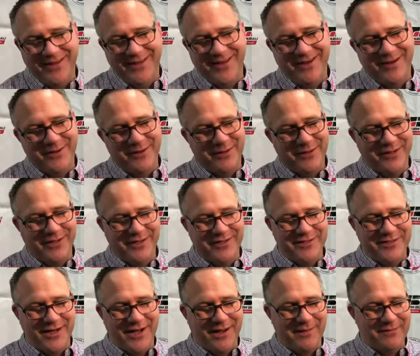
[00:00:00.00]
they did a really good
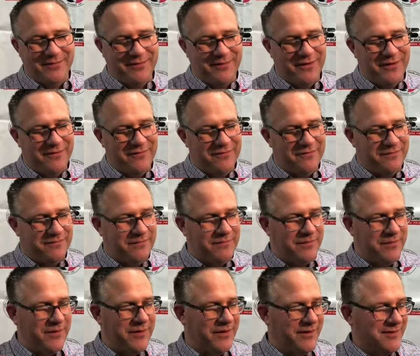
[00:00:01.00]
job of
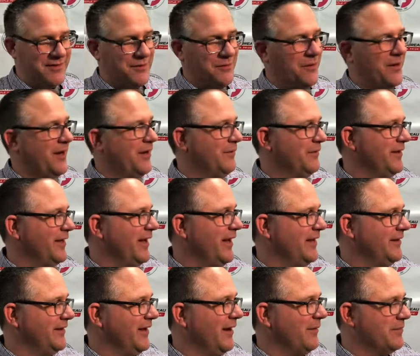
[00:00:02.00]
putting us away when they
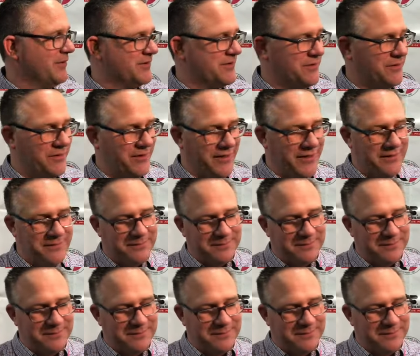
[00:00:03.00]
had the opportunity.